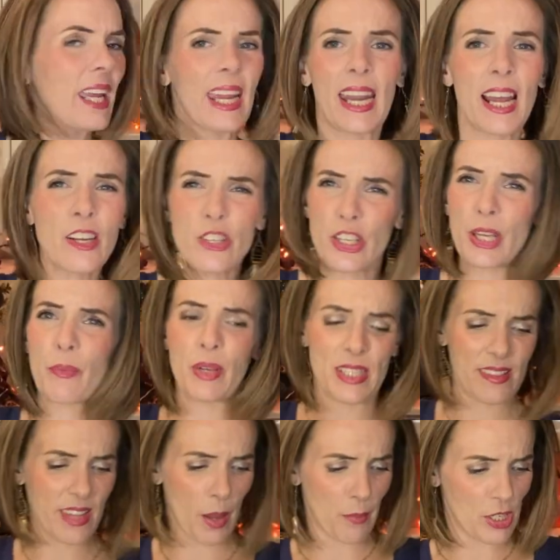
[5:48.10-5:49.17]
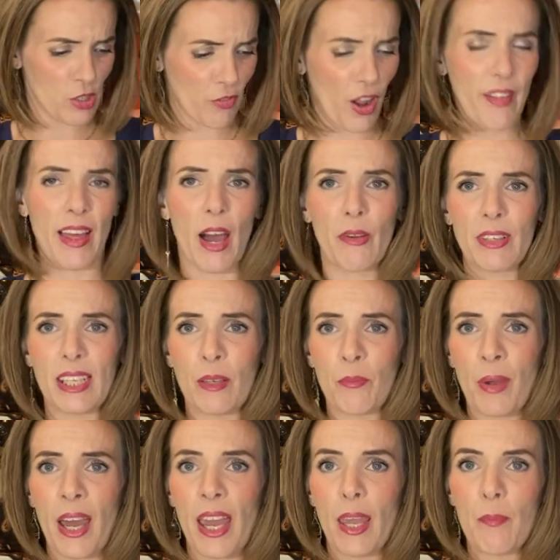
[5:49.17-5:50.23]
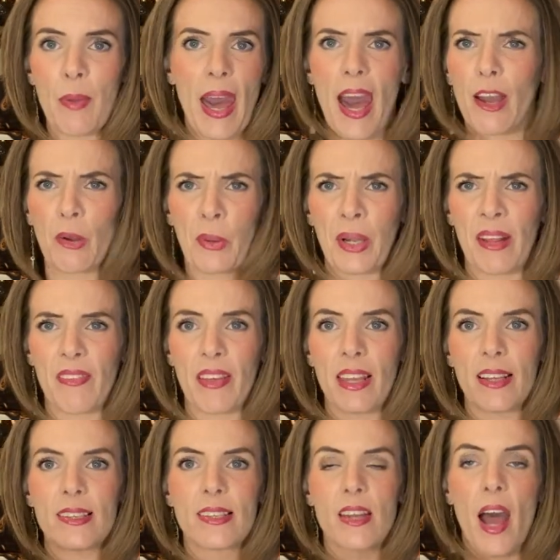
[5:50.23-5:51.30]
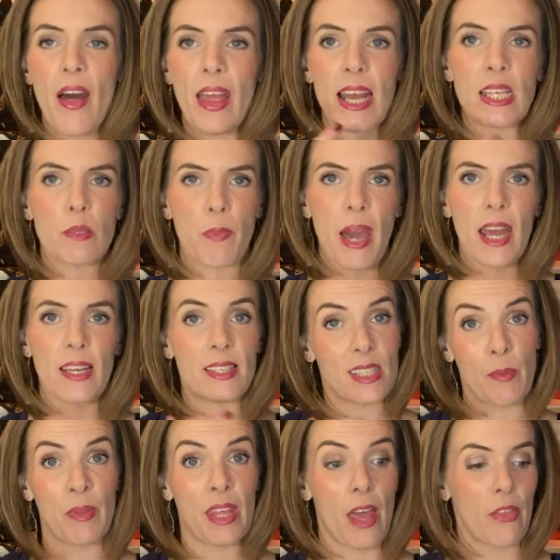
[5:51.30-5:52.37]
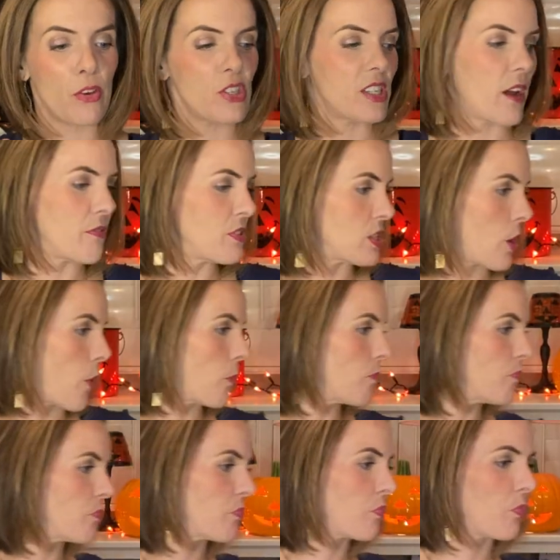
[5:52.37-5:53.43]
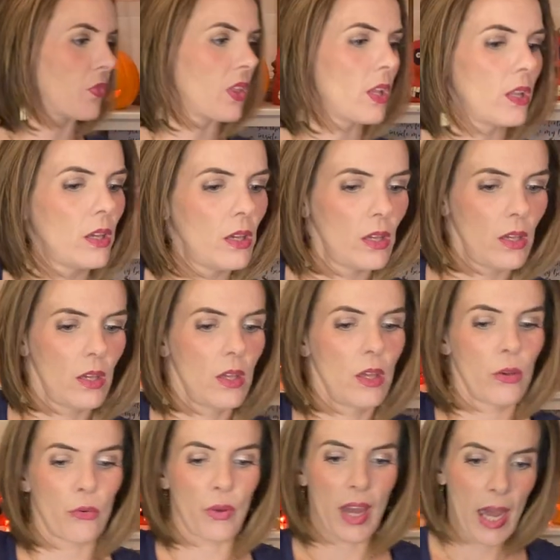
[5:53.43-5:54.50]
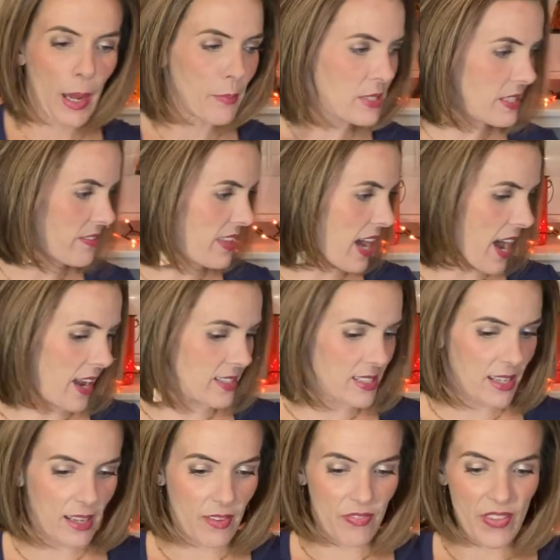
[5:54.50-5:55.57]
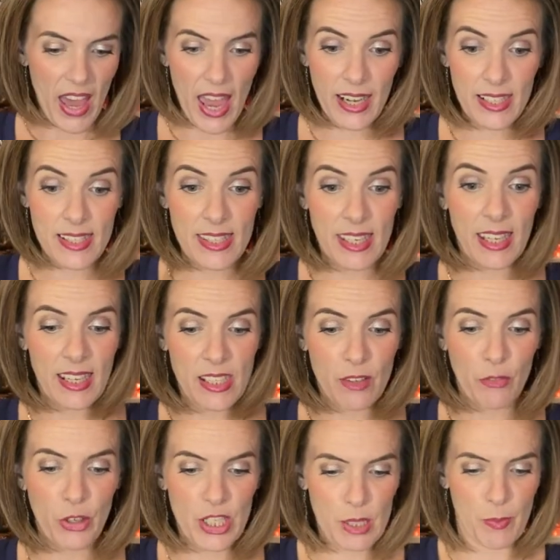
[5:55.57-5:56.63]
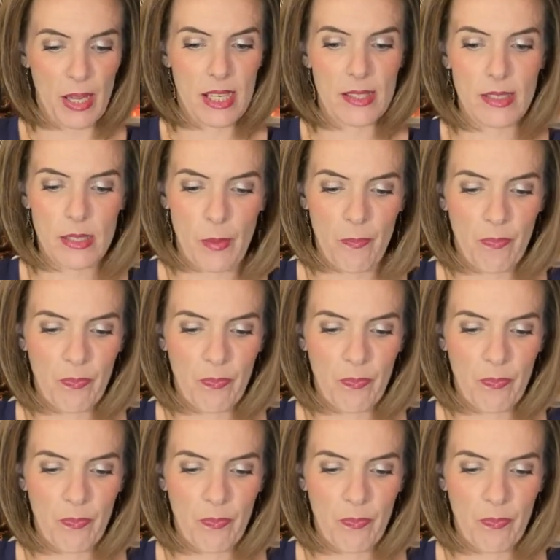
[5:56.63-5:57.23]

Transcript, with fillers: It actually wasn't that much fallout in my bag or anything. It's not as bad as some of the other stuff, so. Grabbed that. That is the end of Christmas.